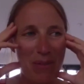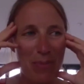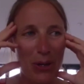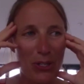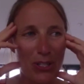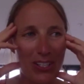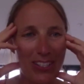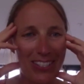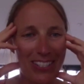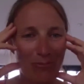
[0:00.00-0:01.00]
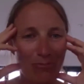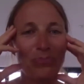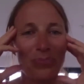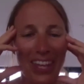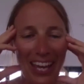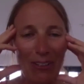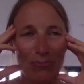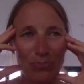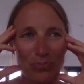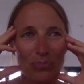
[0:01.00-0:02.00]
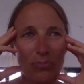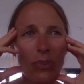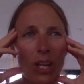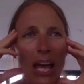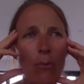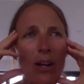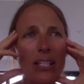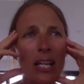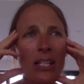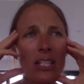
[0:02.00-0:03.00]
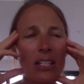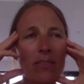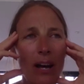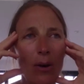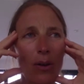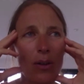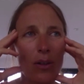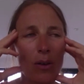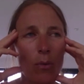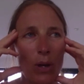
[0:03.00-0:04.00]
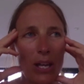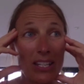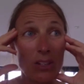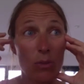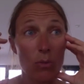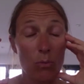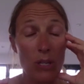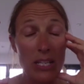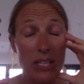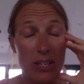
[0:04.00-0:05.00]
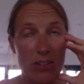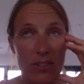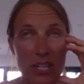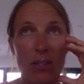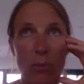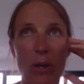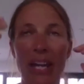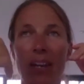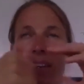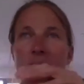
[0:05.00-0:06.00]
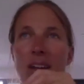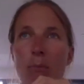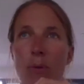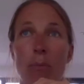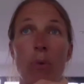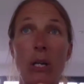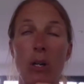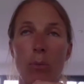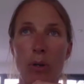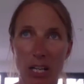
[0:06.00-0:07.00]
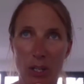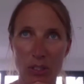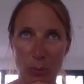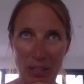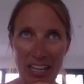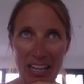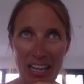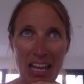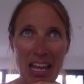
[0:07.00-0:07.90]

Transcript: emotions and yeah. And whereas London felt we didn't win, and we got pretty close to winning.